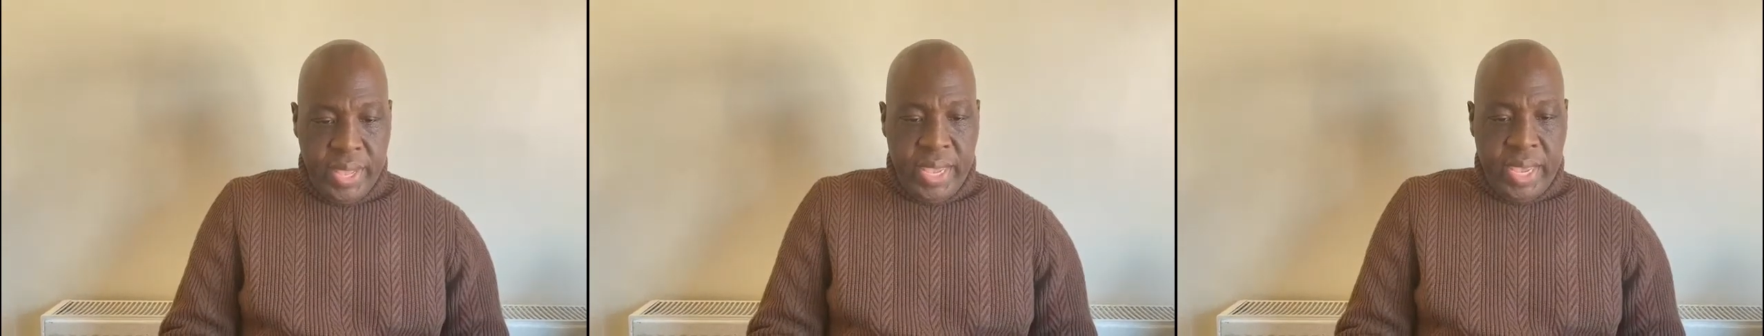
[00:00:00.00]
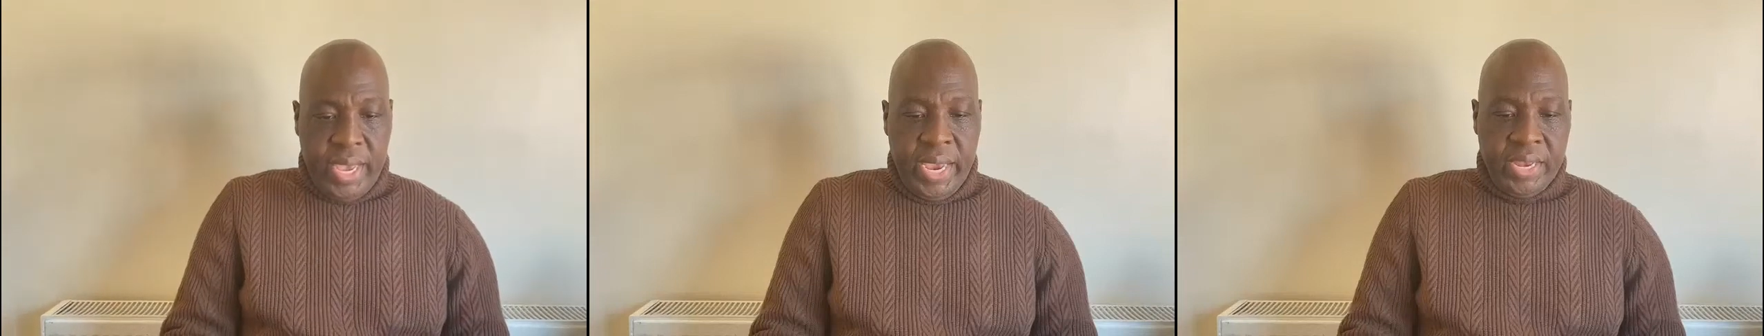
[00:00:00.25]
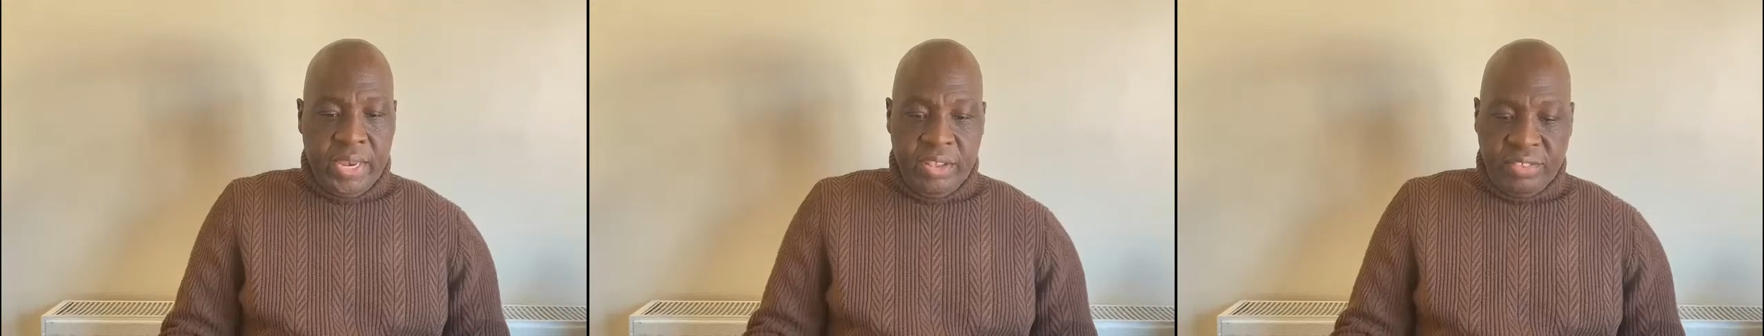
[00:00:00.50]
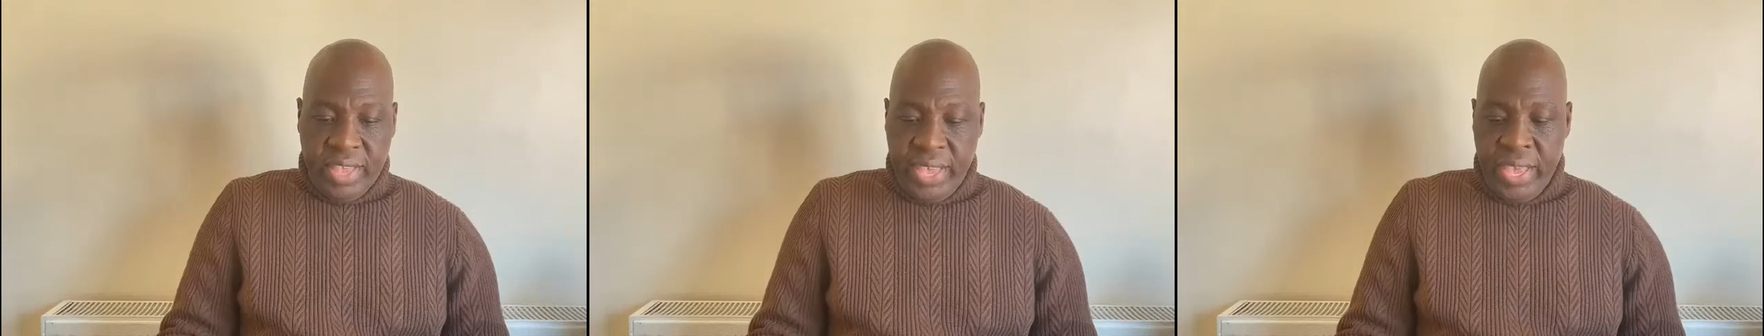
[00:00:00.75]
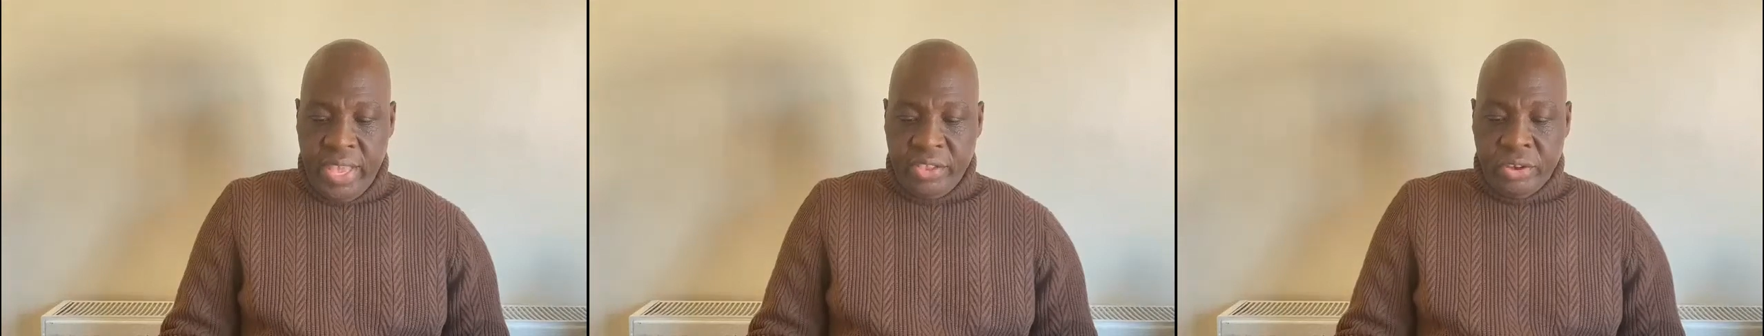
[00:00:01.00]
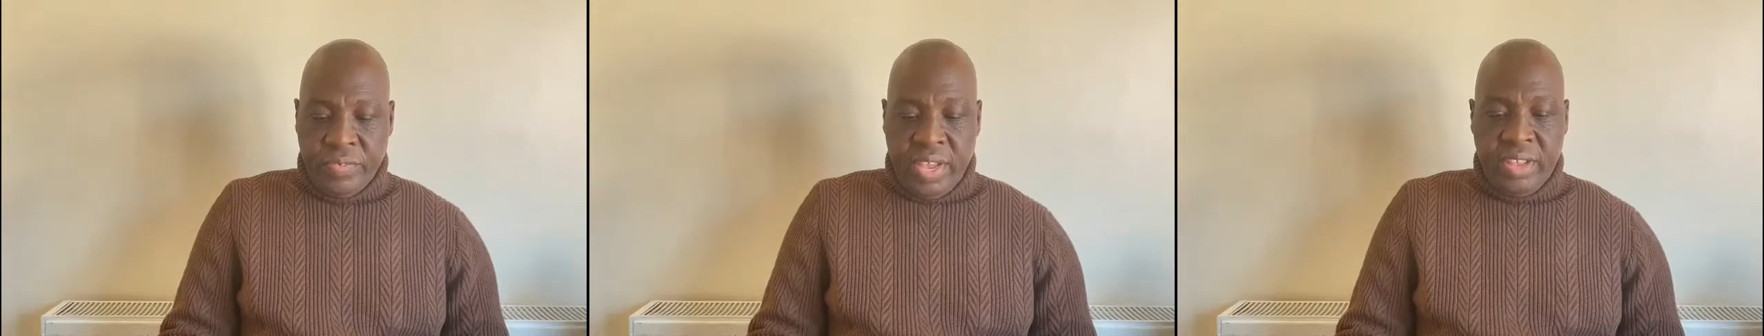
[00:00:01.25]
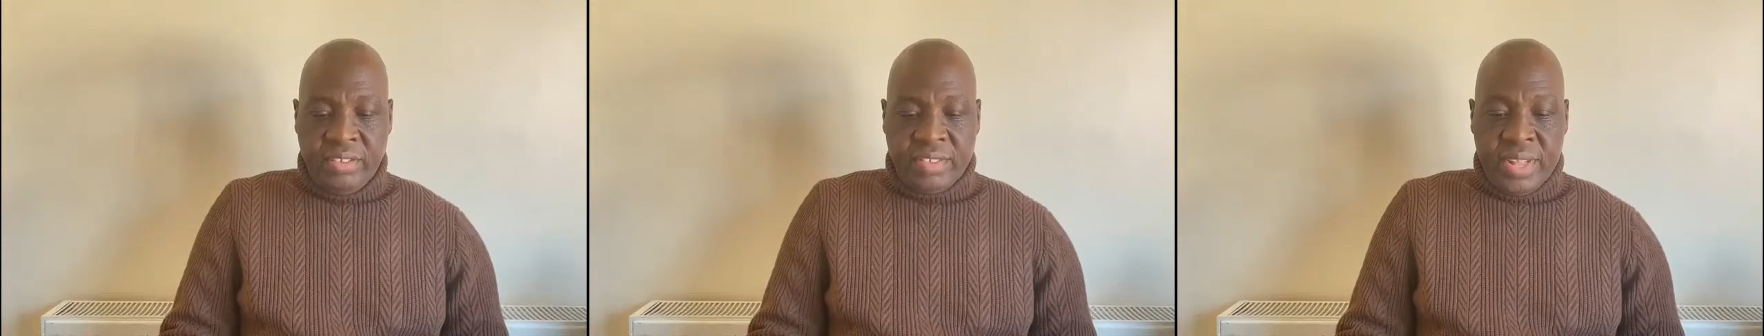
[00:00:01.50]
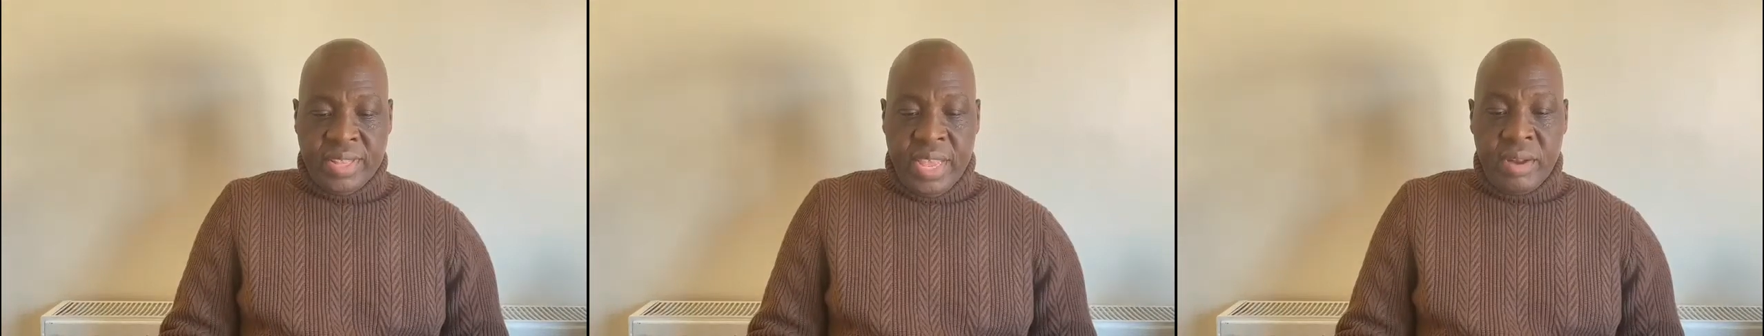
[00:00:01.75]
In this age of
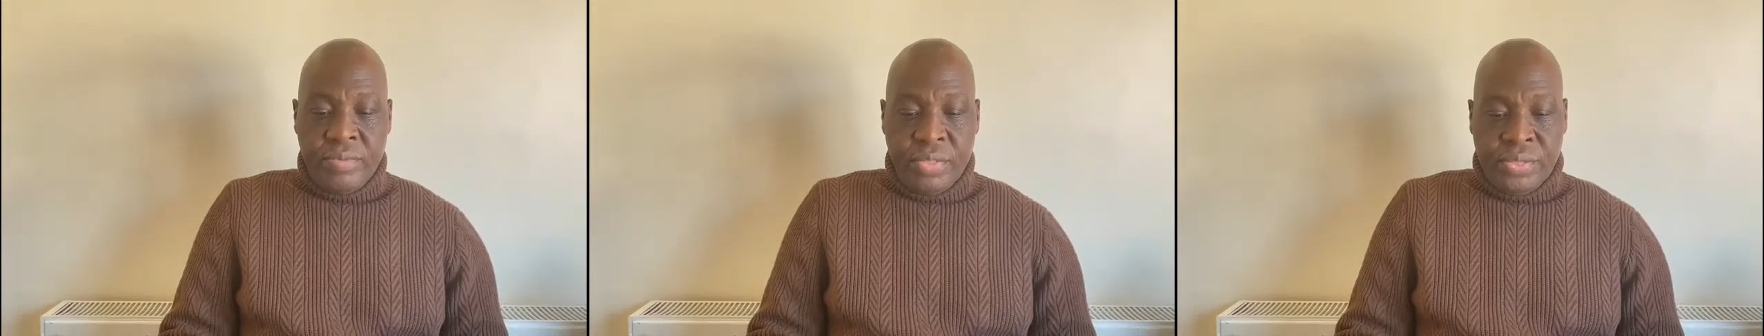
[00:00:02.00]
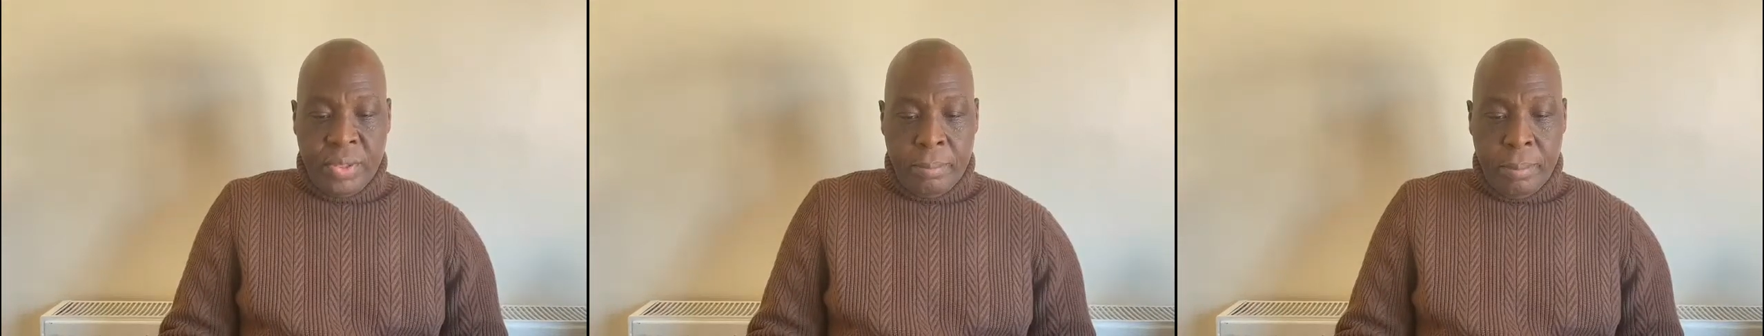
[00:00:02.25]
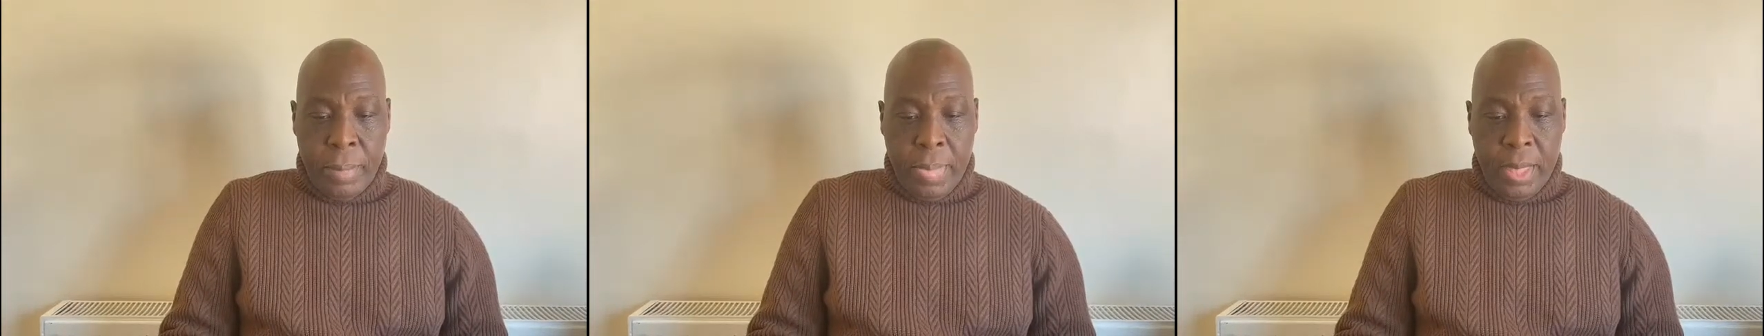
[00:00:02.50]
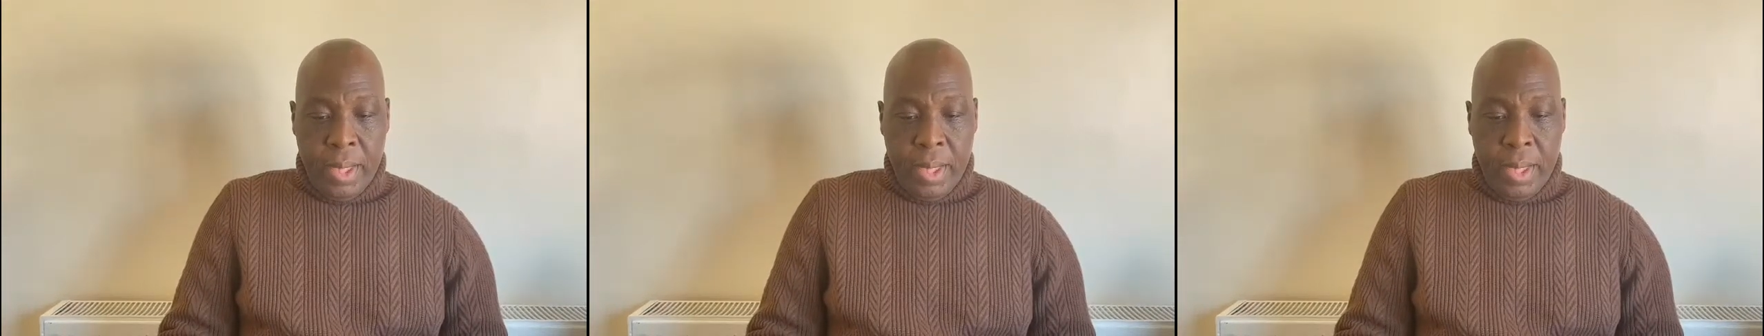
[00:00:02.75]
instant everything,